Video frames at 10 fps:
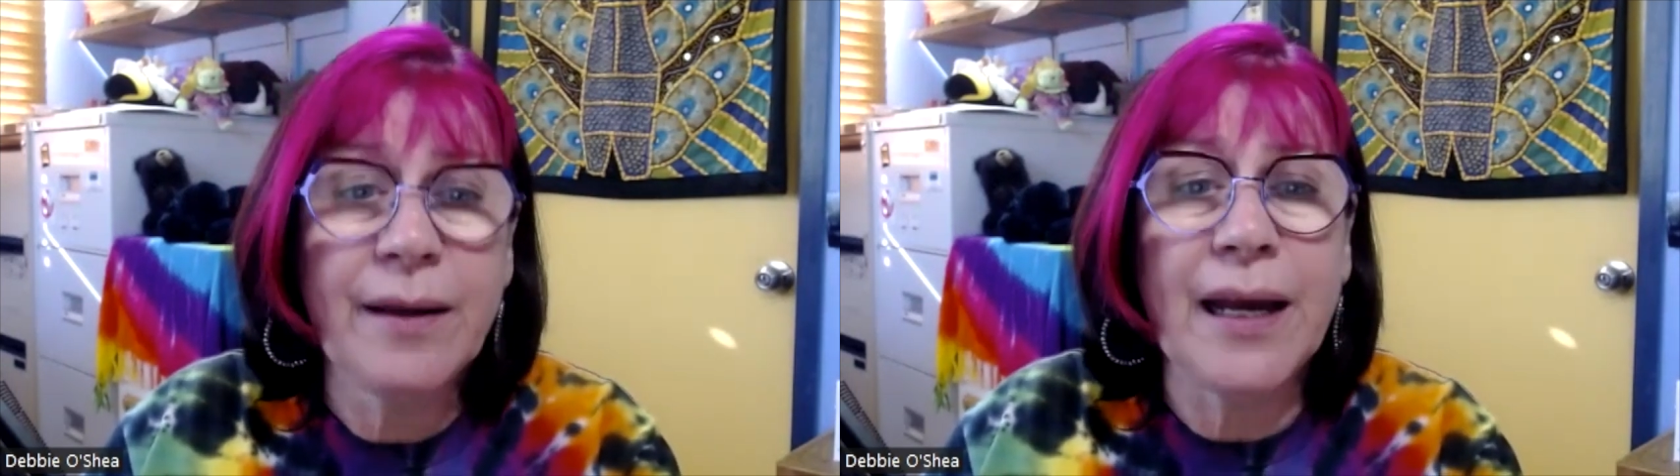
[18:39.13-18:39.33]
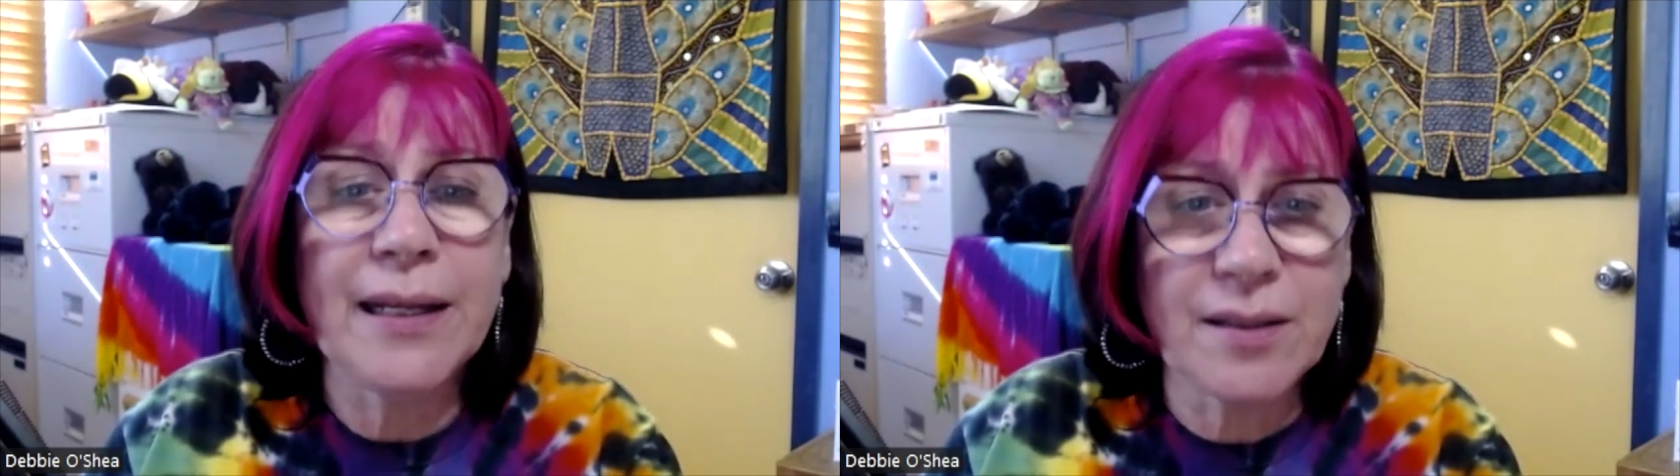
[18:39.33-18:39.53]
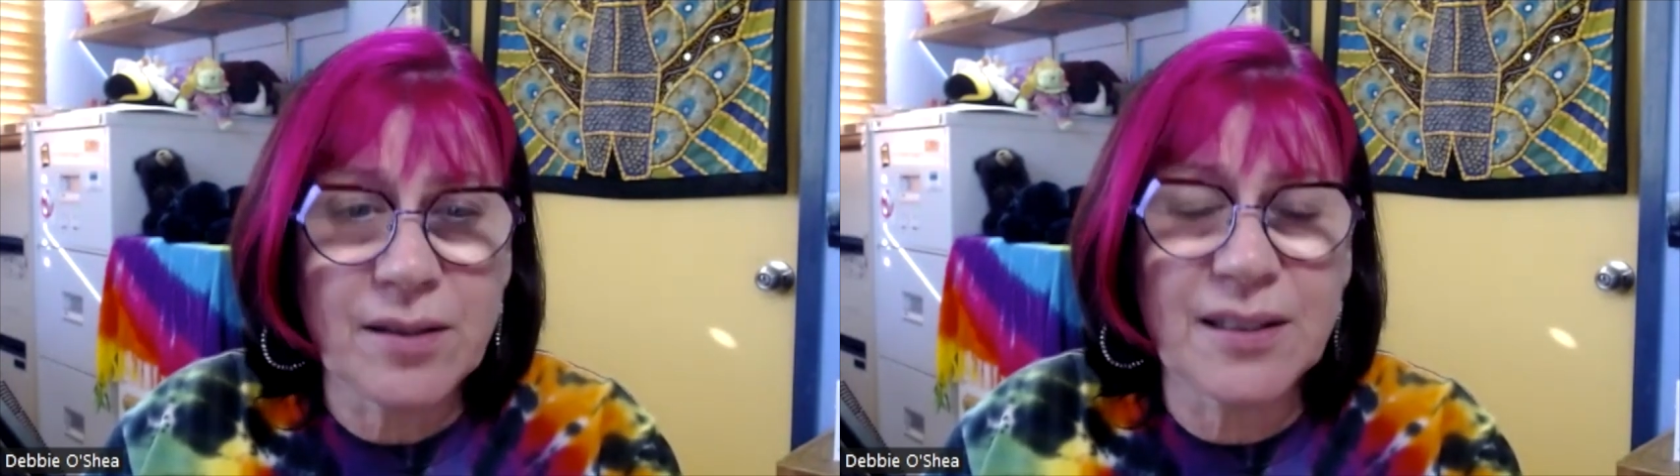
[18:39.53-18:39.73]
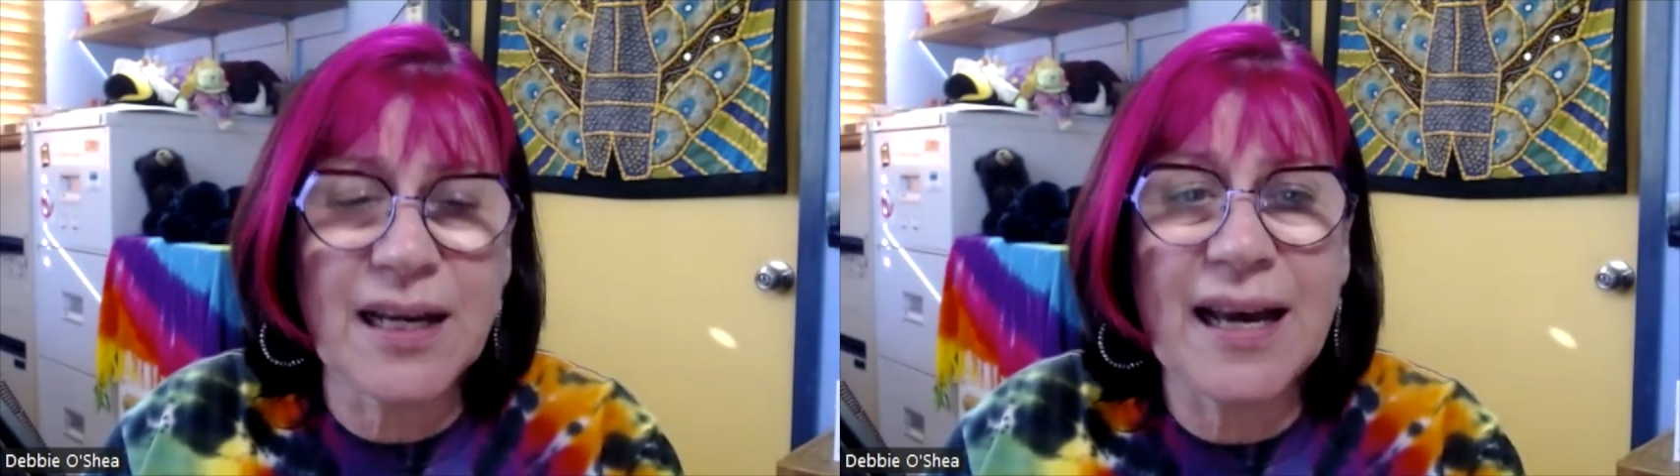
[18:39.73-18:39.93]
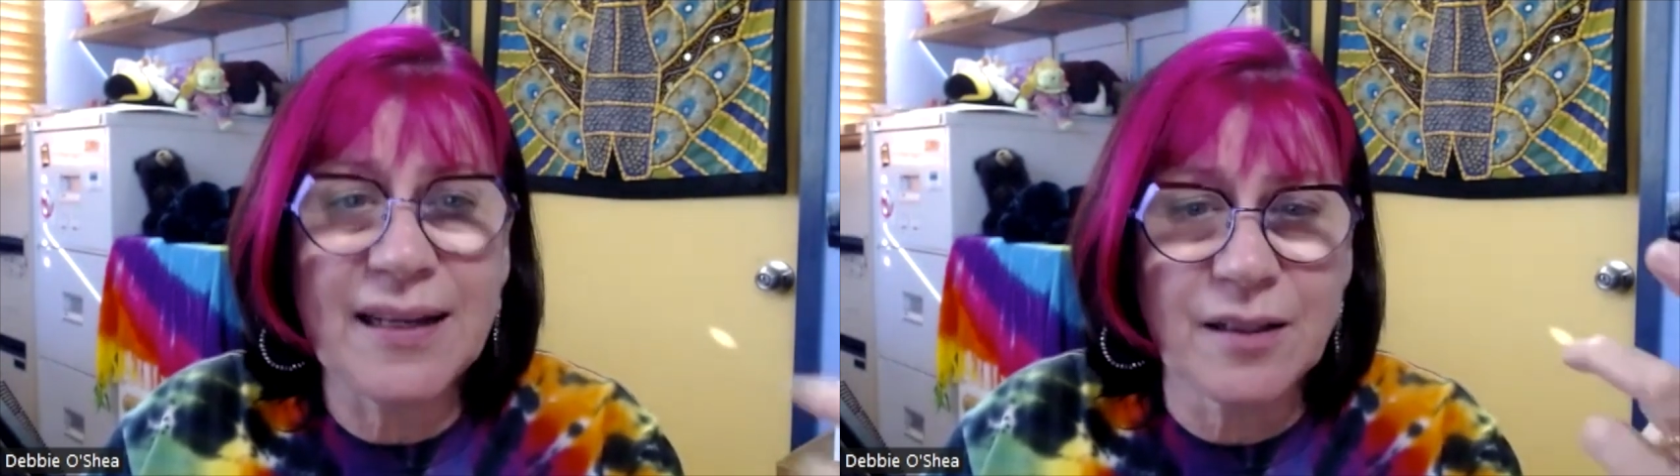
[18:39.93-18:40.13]
and
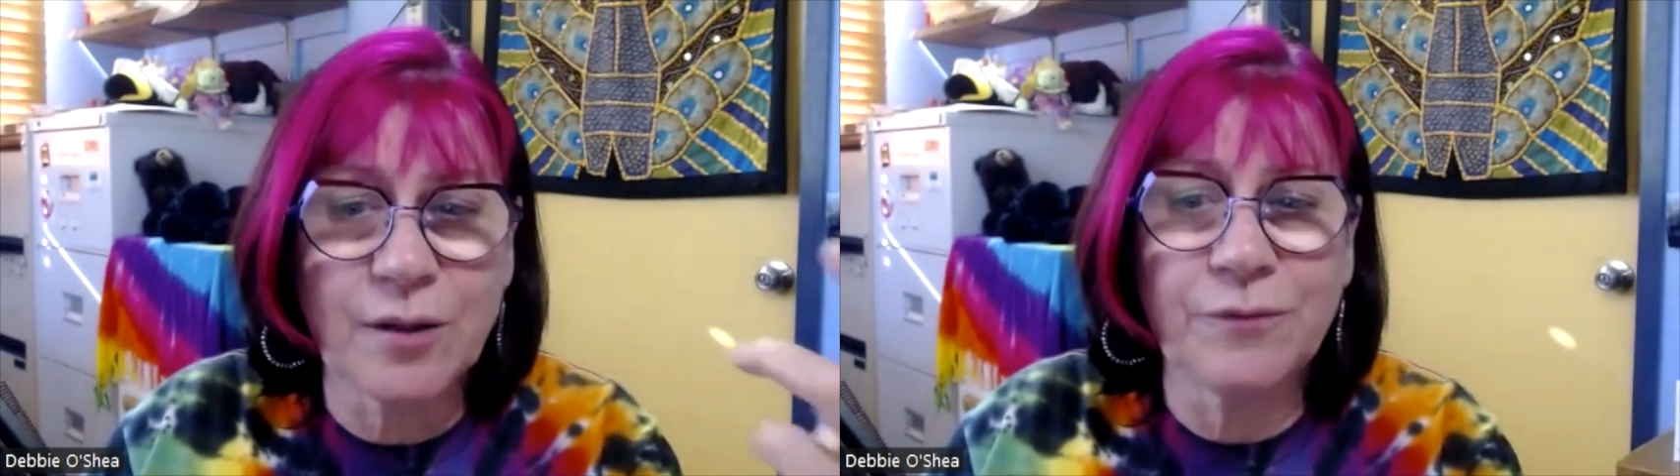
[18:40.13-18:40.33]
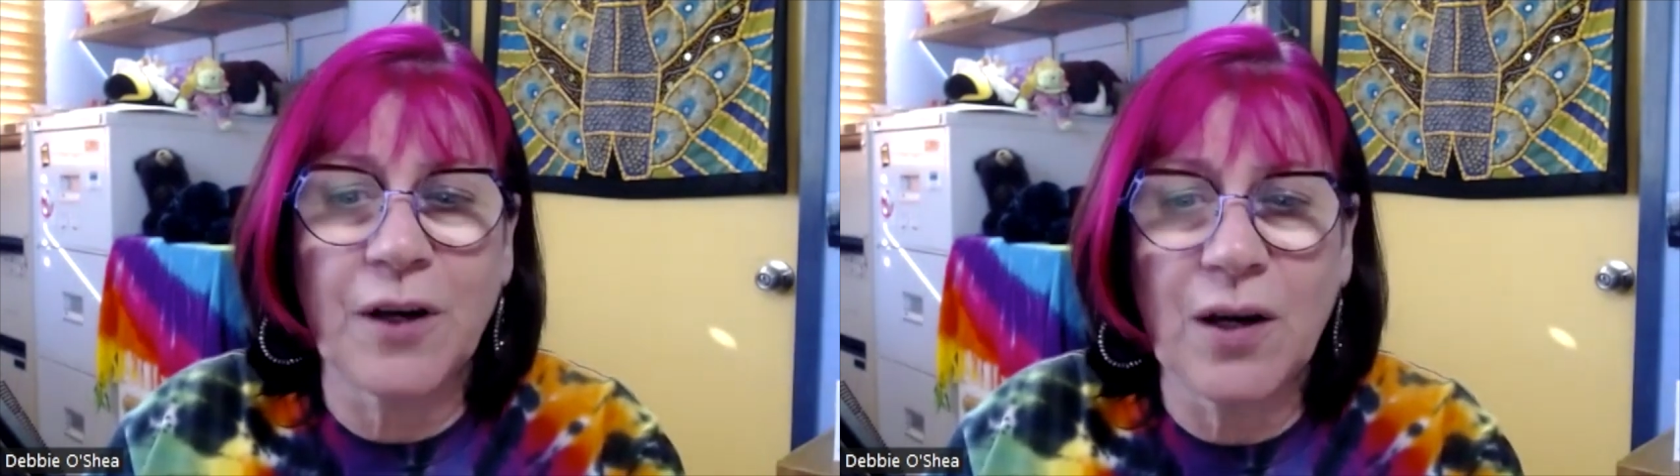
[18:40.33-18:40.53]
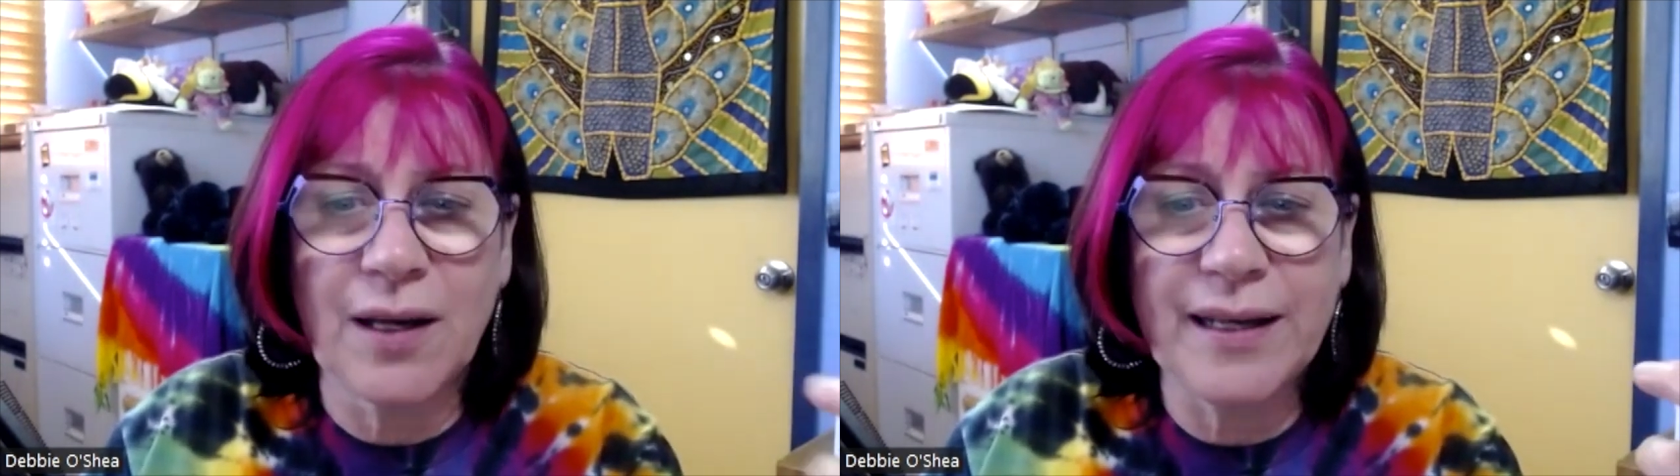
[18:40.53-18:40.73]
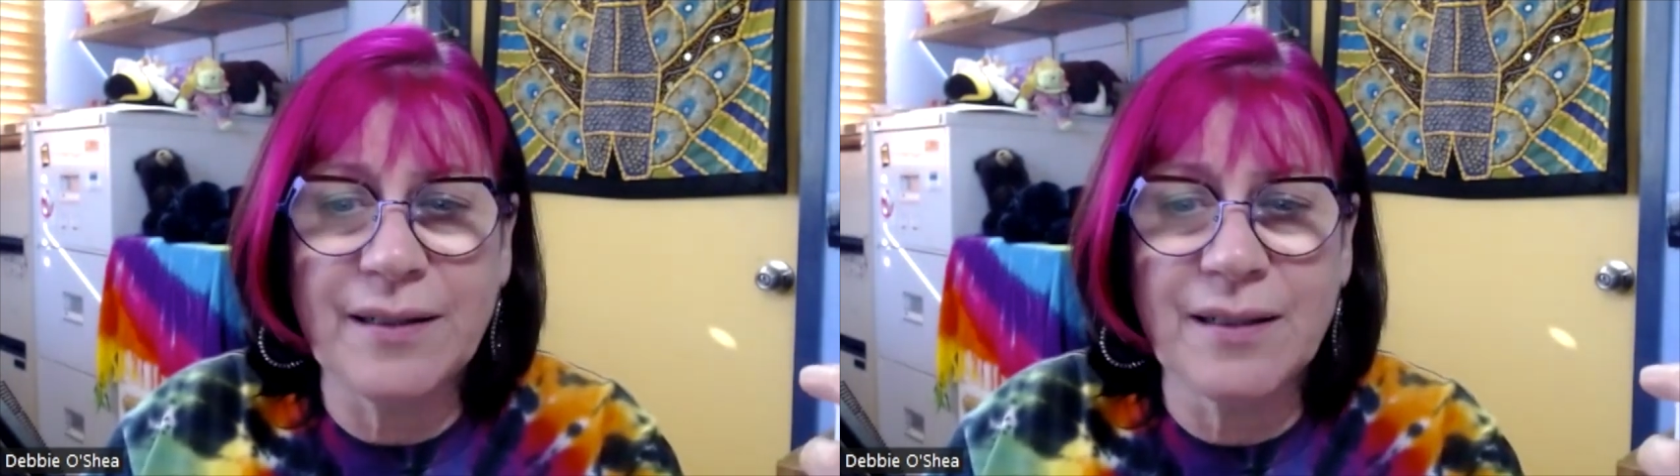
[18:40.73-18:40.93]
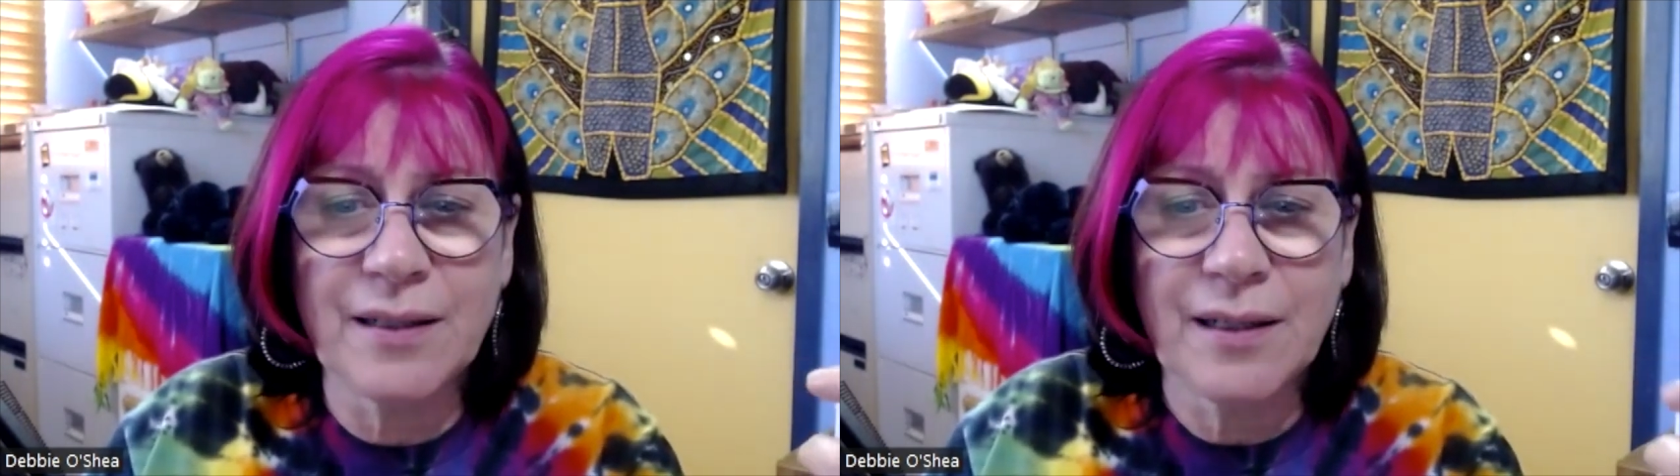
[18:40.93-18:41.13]
start to
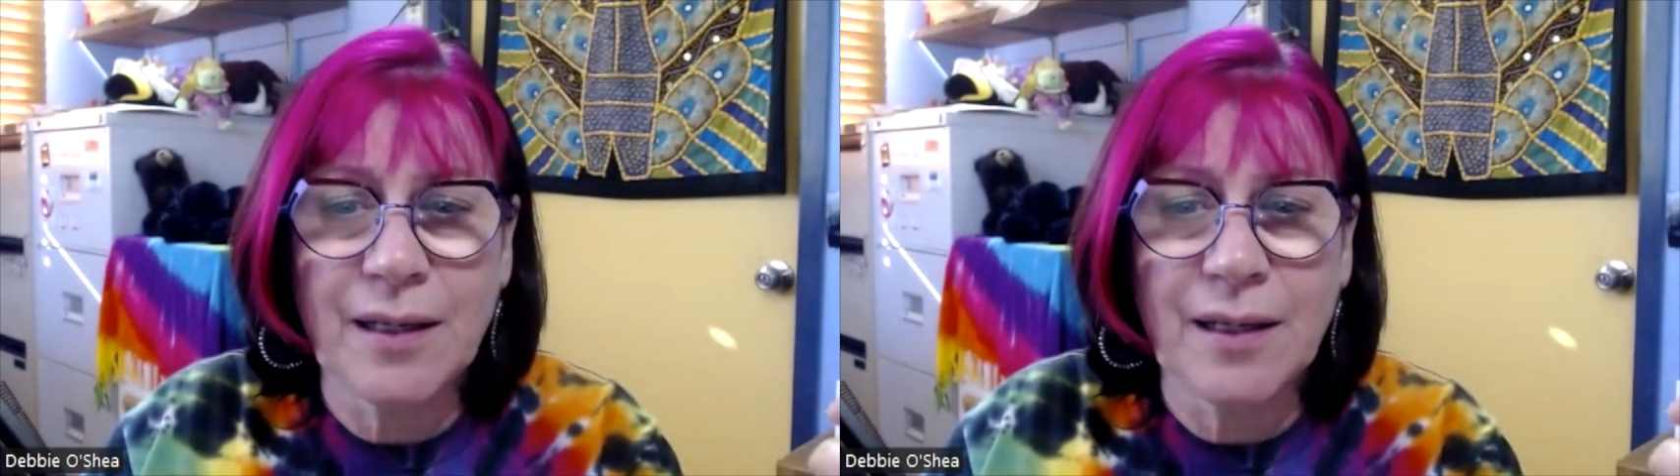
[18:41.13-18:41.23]
find